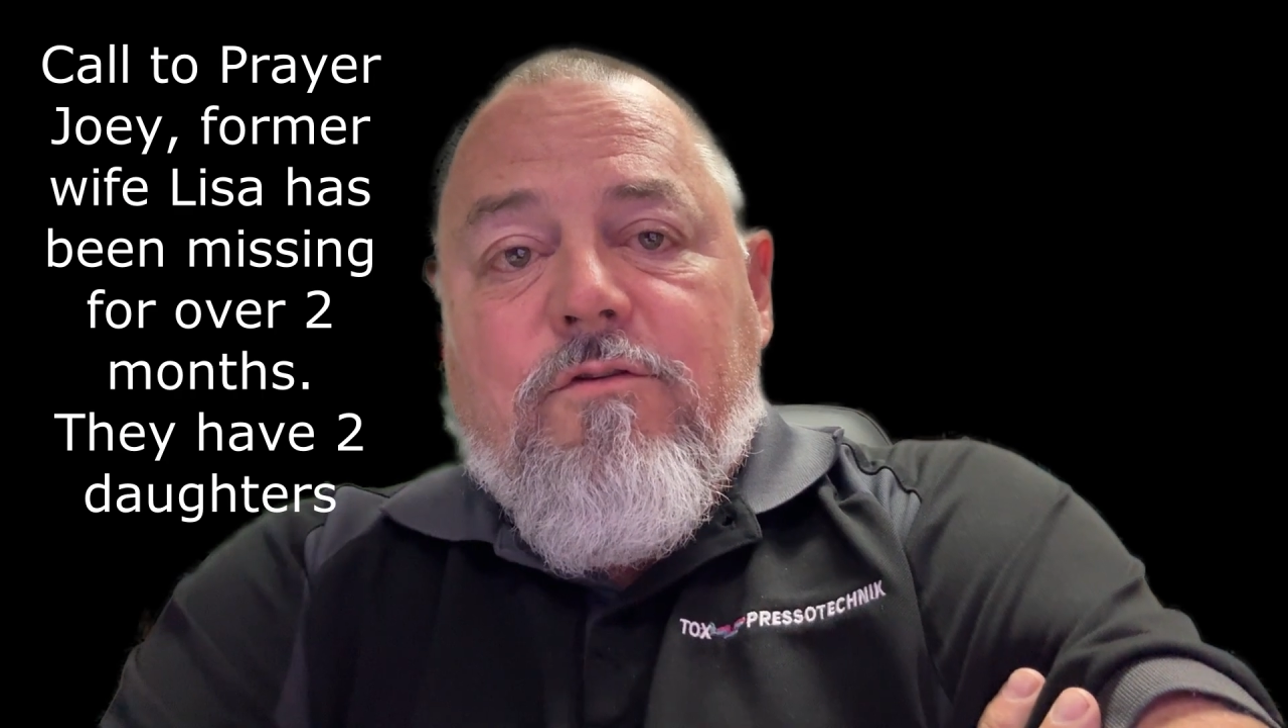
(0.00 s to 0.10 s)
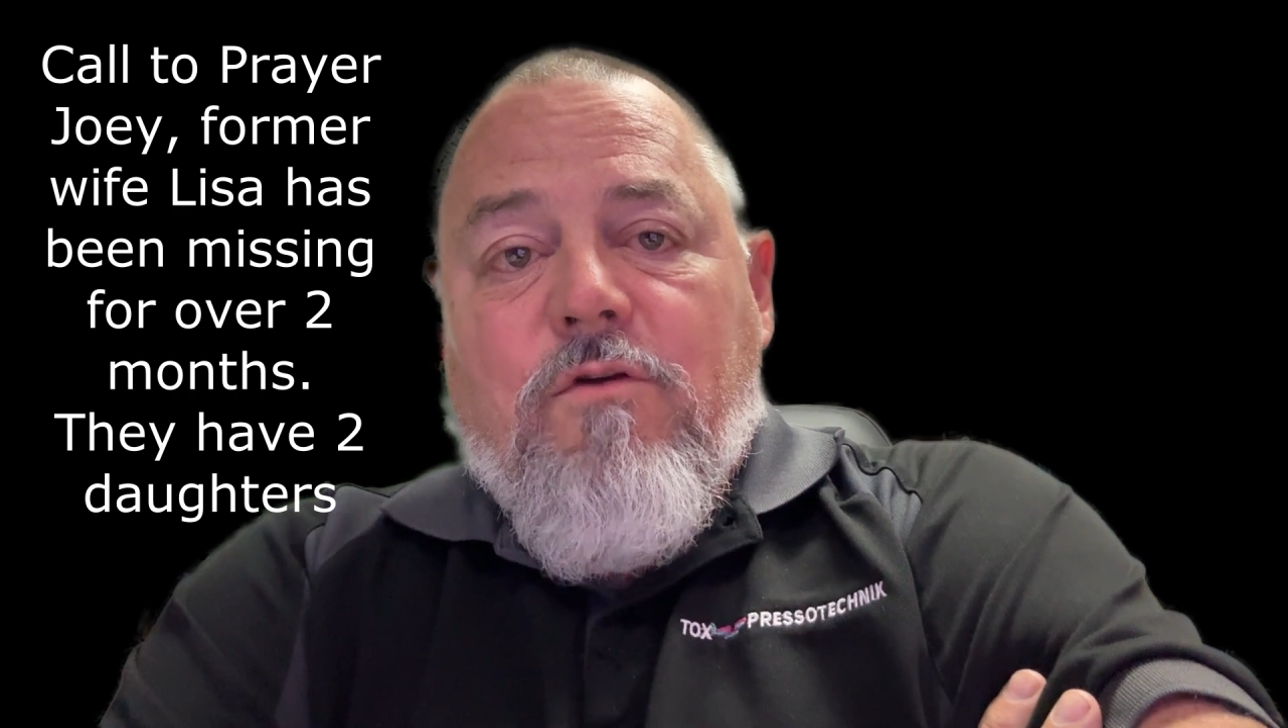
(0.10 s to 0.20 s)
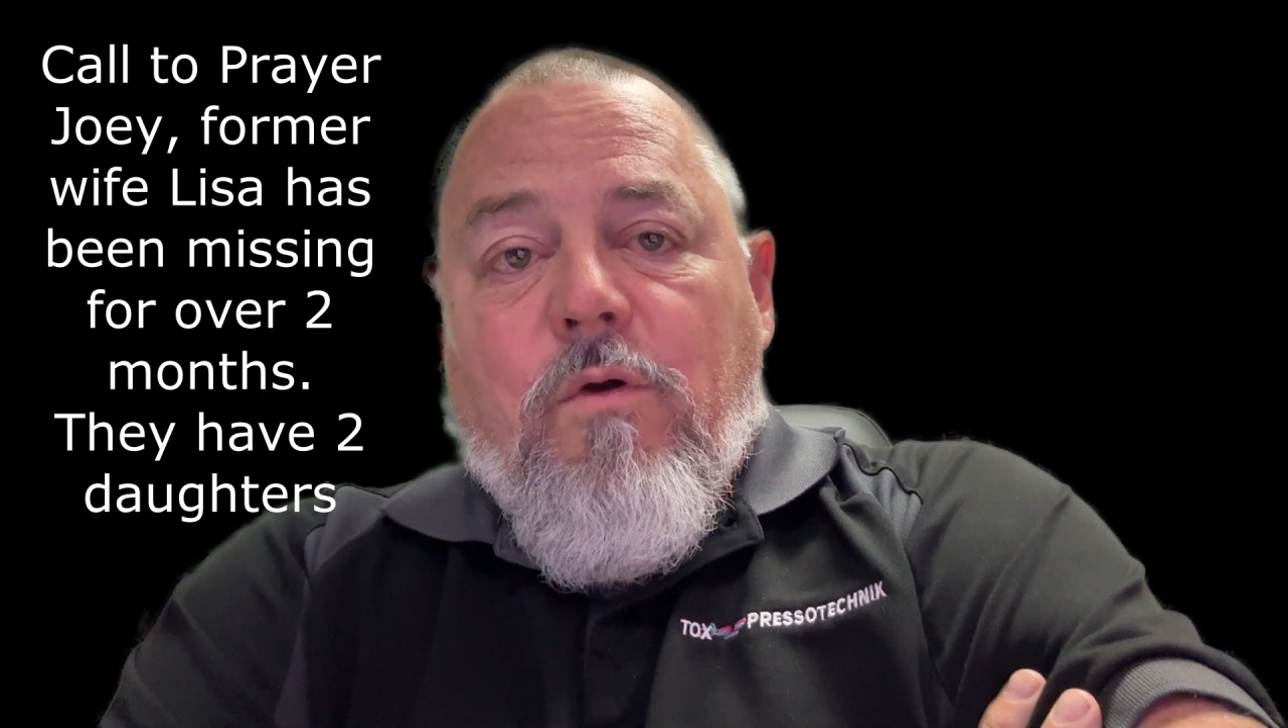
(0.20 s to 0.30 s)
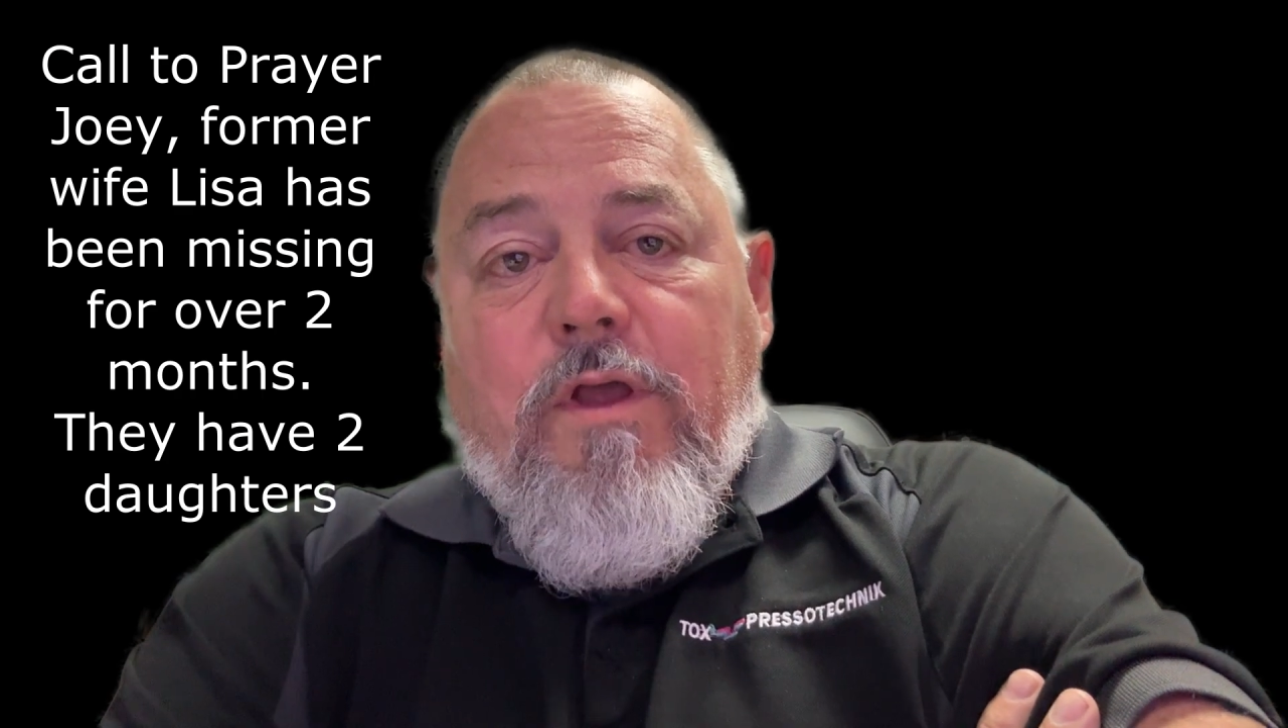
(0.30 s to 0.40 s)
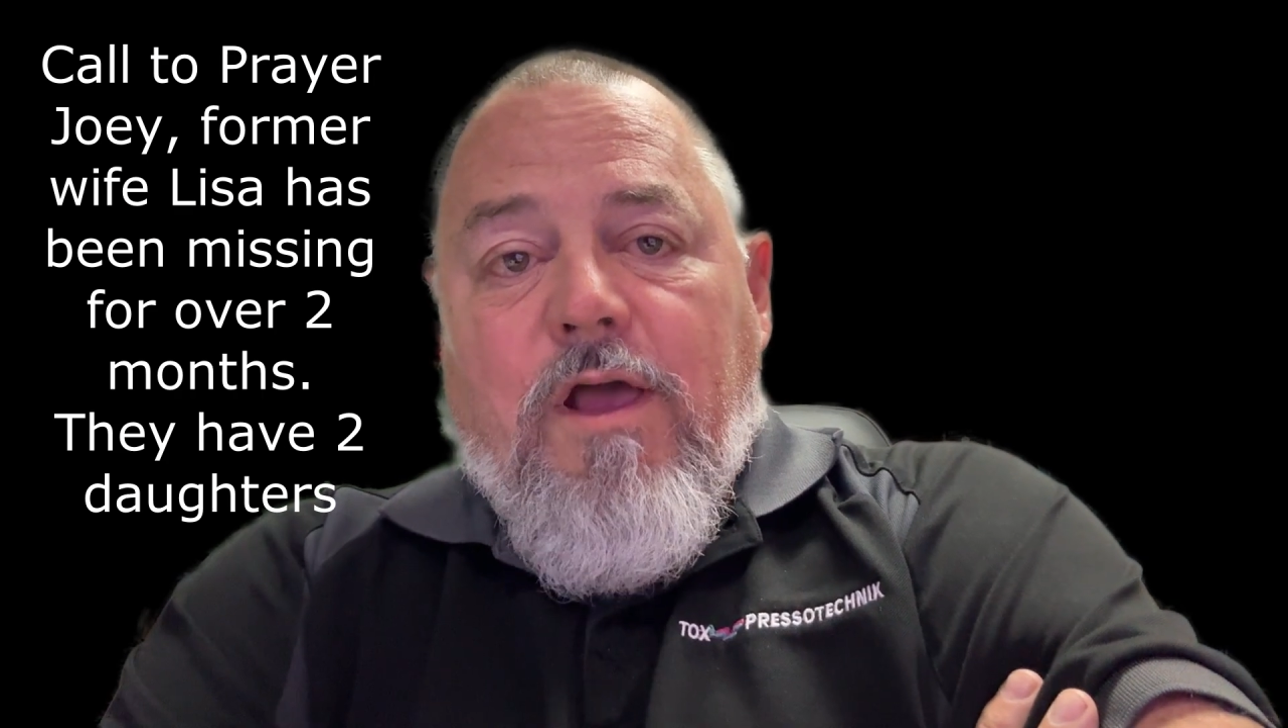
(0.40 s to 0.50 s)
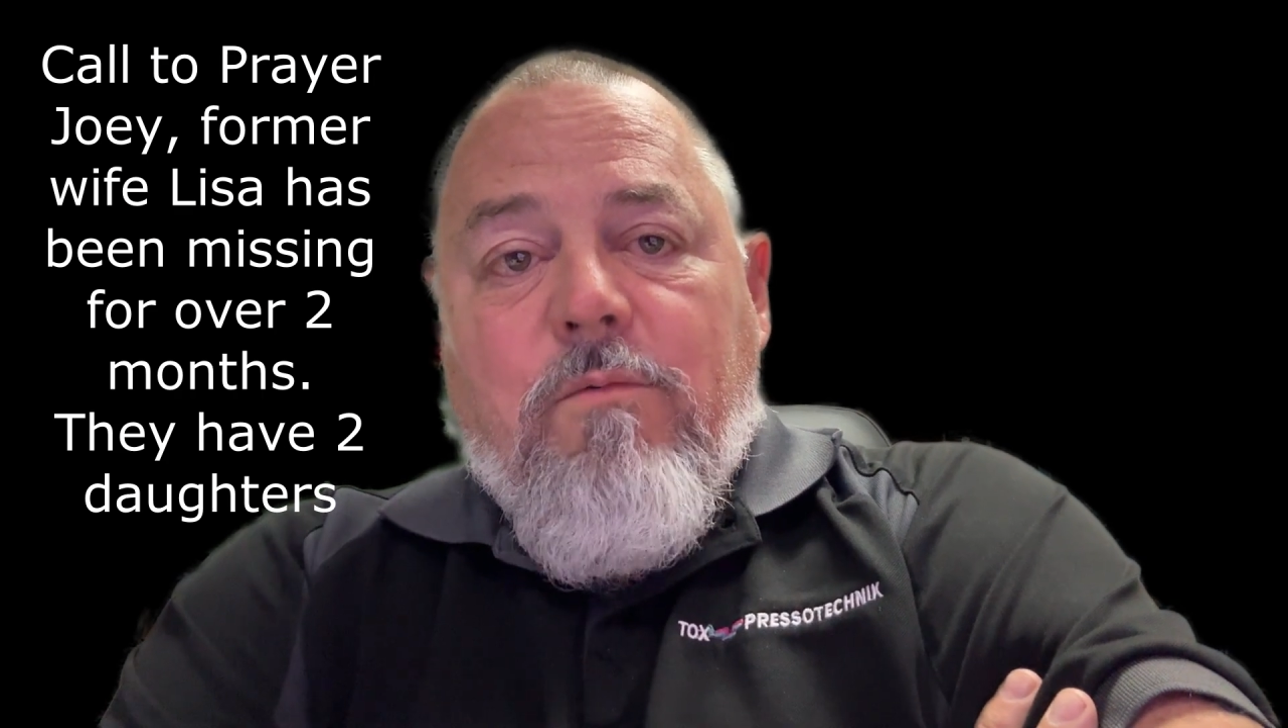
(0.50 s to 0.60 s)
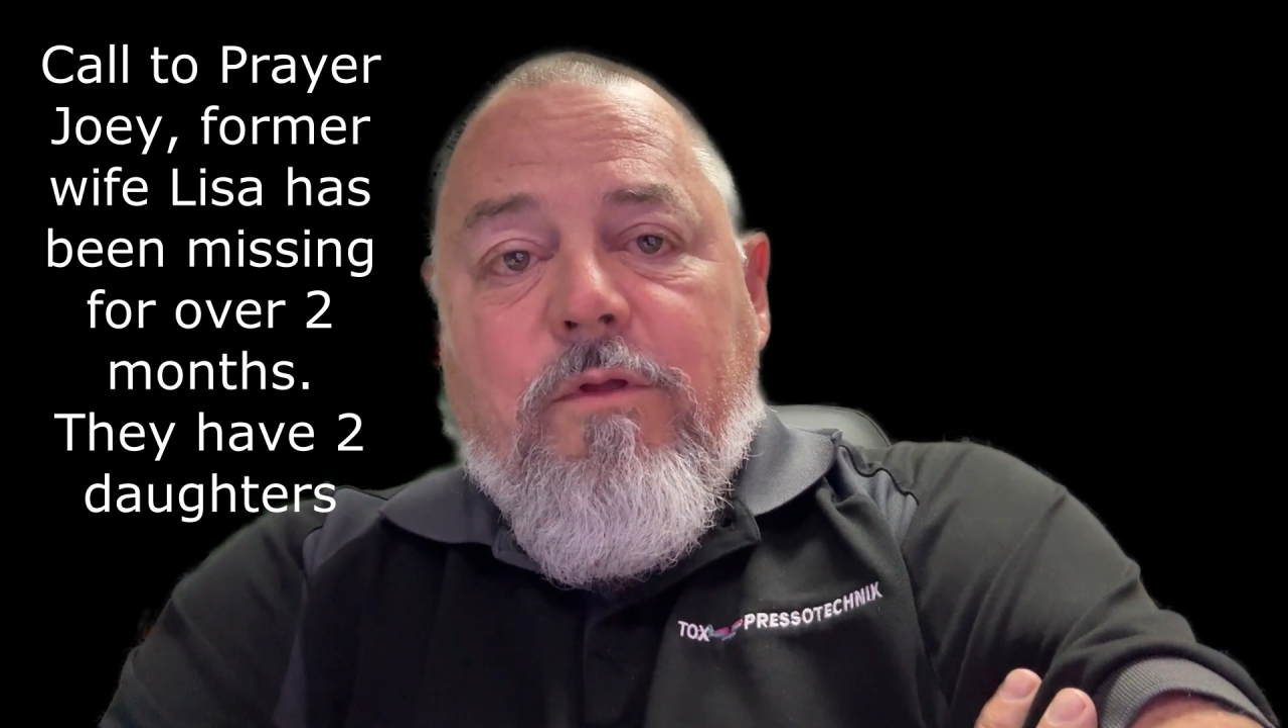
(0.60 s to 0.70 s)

is going on